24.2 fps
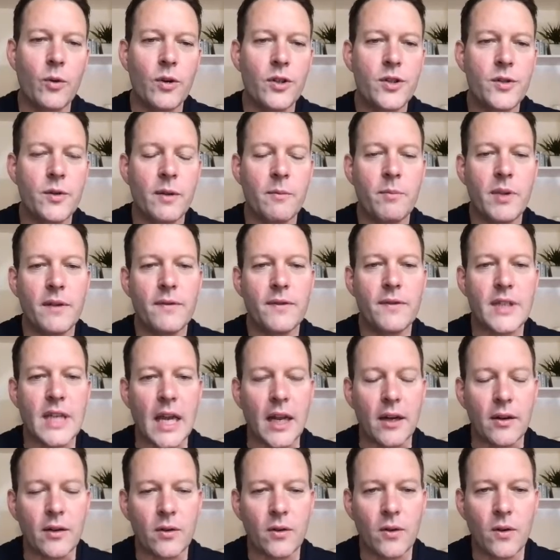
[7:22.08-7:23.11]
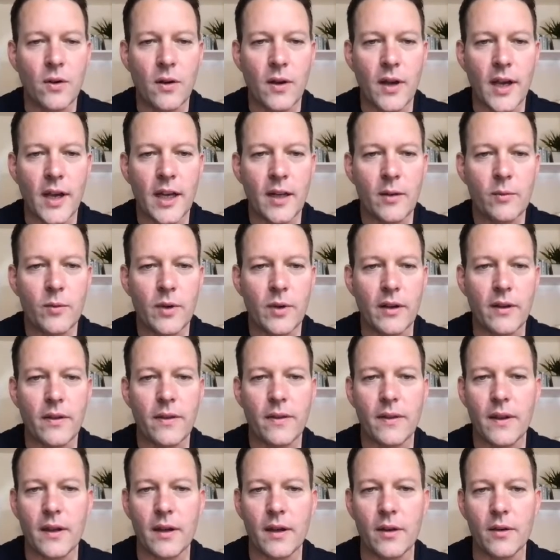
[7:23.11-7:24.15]
doing beef tenderloin with,
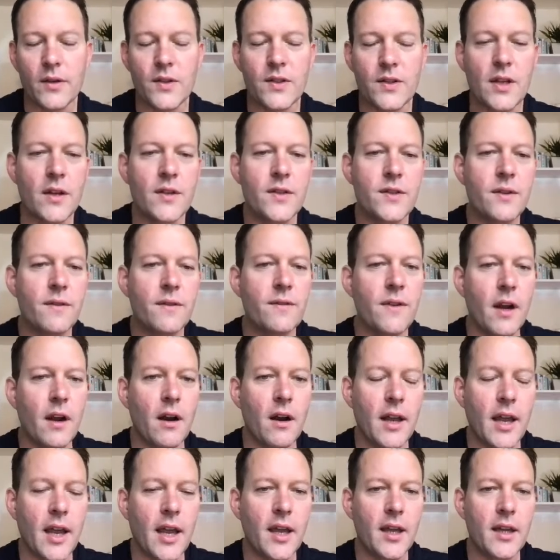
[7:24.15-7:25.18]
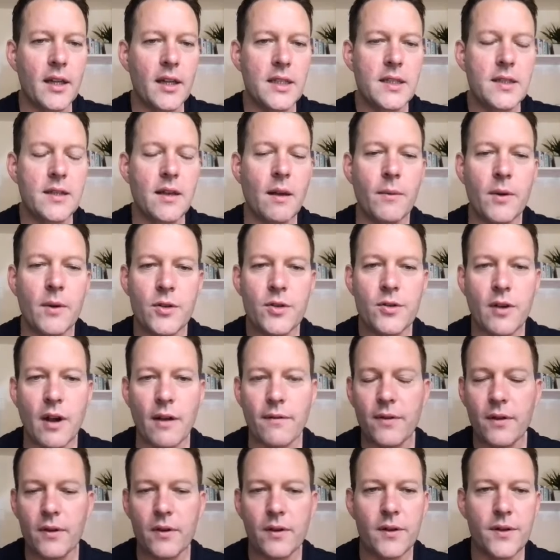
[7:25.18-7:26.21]
salsa verde and summer
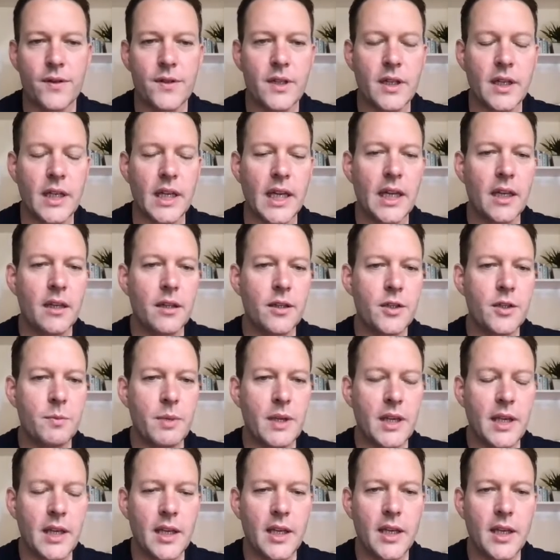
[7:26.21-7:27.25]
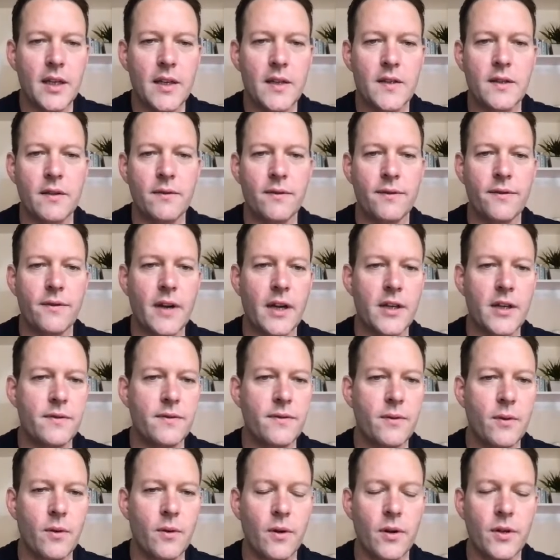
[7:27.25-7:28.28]
truffles and English peas and fresh
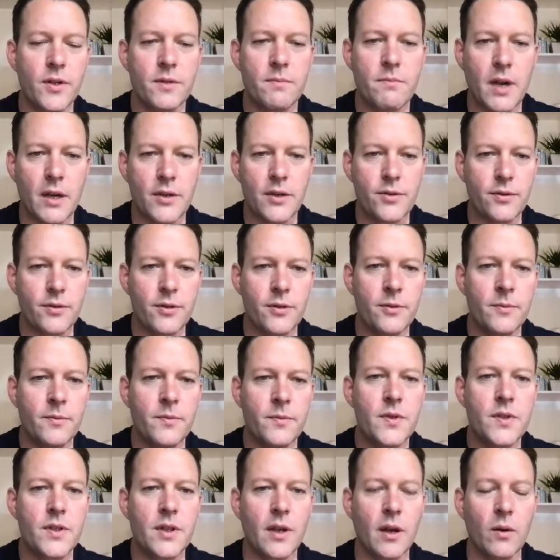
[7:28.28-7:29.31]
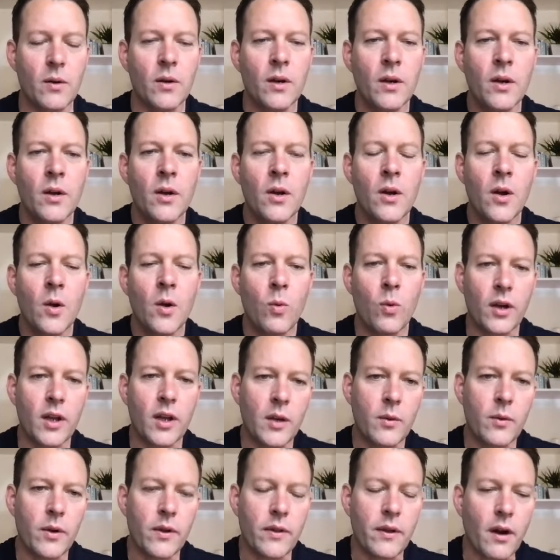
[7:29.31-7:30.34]
foraged mushrooms. So
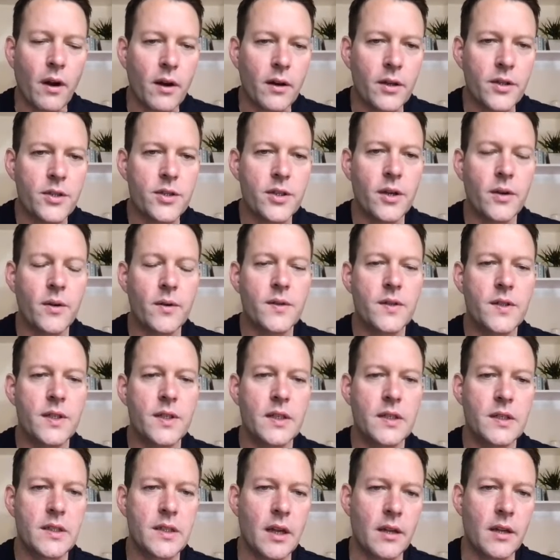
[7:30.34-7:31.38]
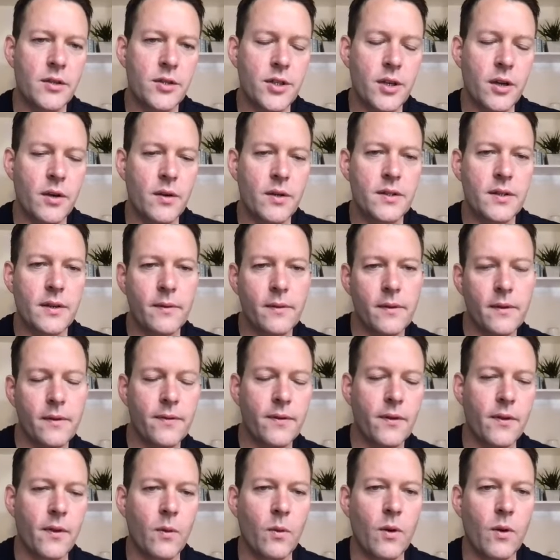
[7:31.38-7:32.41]
working with artichokes and sunchokes
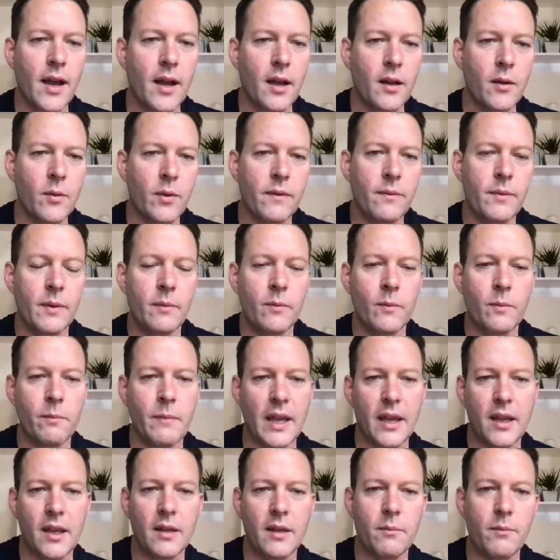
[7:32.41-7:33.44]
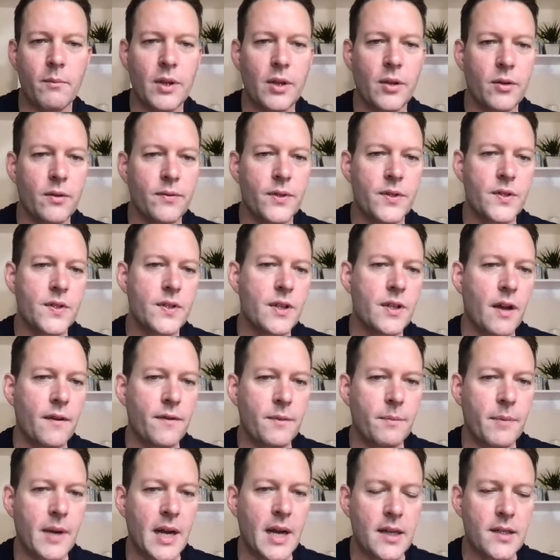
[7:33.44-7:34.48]
for the while, we've been making beautiful stuffed
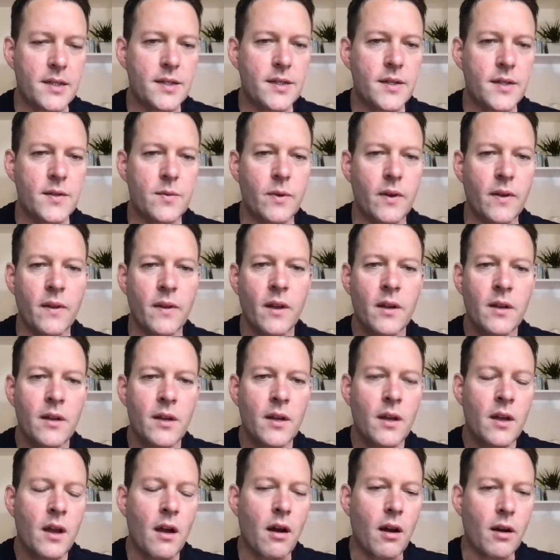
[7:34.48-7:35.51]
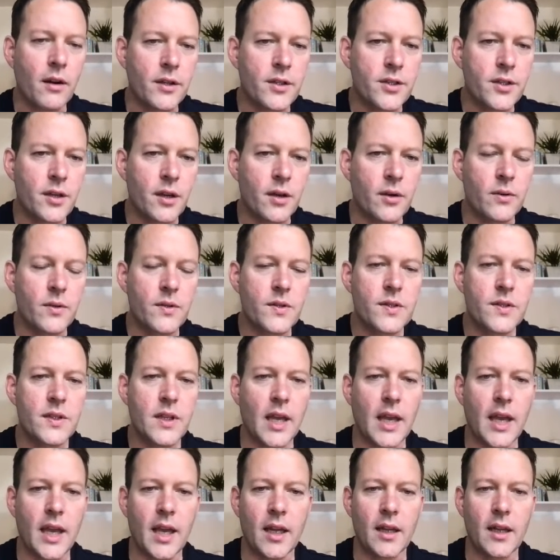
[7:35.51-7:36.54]
pastas with artichokes
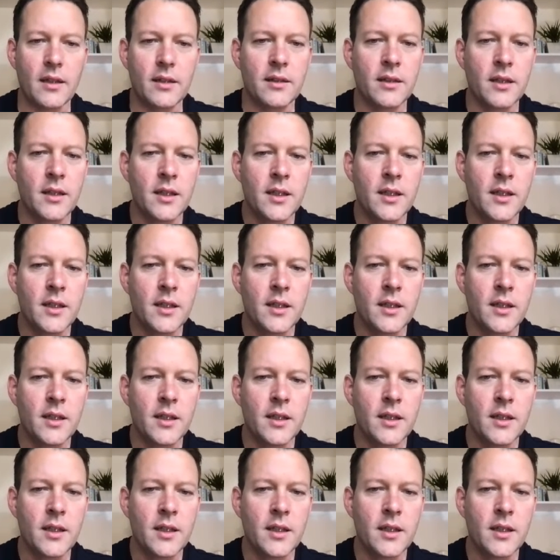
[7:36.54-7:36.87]
and